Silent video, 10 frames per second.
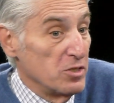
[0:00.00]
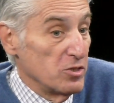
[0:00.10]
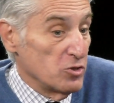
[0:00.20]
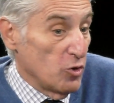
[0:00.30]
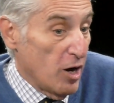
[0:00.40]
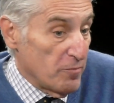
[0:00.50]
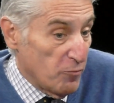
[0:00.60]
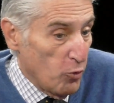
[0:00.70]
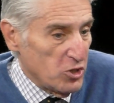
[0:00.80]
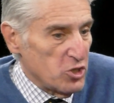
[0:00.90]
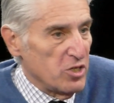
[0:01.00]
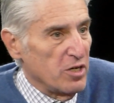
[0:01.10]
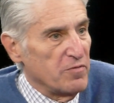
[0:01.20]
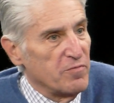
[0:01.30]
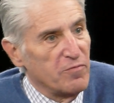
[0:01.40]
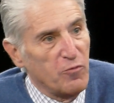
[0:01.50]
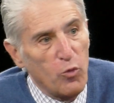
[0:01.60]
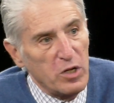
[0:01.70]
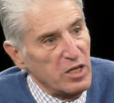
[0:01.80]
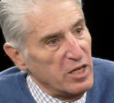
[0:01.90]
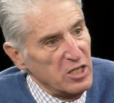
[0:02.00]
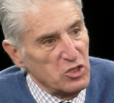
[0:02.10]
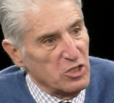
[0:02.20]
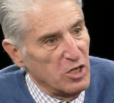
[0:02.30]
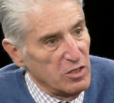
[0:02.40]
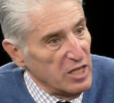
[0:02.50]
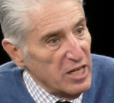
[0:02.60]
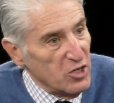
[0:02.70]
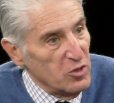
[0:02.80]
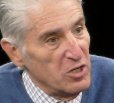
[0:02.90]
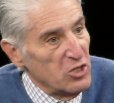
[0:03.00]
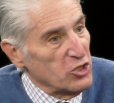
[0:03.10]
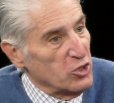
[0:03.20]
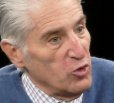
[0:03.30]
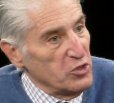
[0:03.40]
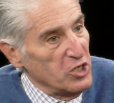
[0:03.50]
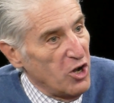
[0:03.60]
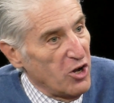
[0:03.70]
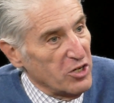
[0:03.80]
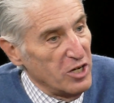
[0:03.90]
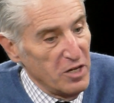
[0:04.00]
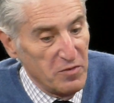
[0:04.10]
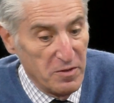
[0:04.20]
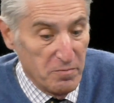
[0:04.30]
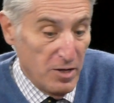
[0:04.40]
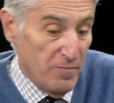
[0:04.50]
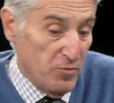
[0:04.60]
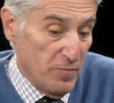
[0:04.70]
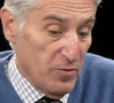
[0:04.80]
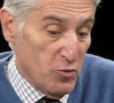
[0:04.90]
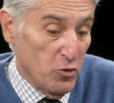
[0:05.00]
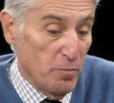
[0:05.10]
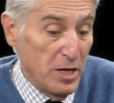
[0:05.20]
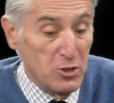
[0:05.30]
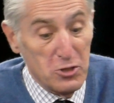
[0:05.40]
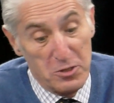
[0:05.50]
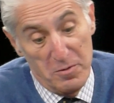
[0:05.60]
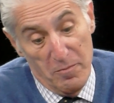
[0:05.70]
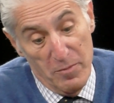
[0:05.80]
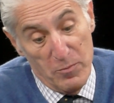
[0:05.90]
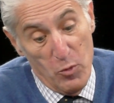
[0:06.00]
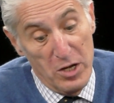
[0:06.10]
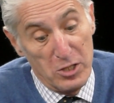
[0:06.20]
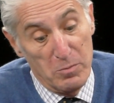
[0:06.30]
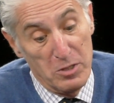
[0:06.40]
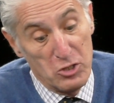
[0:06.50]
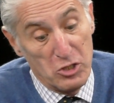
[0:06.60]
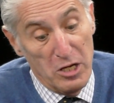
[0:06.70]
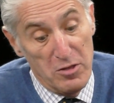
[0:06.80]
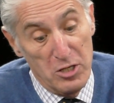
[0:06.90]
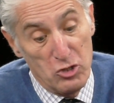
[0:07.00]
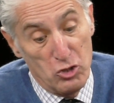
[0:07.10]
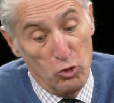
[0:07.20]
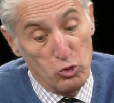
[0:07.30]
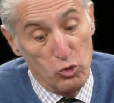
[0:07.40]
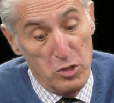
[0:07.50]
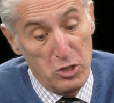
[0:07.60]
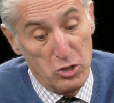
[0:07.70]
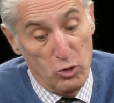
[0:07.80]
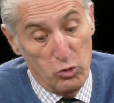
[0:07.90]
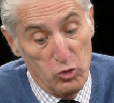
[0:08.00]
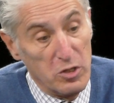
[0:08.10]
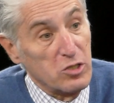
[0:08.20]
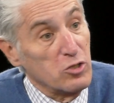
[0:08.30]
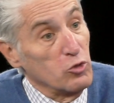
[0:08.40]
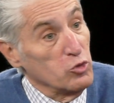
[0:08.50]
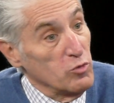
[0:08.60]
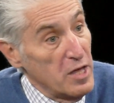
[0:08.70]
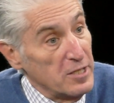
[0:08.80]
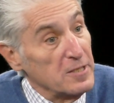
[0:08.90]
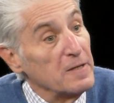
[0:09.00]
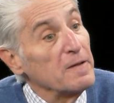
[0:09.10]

So I'm fortunate enough 40 years ago later to go to the archive. I'm flipping through the pages, memorandum, say this, don't do this, don't do this, don't do that.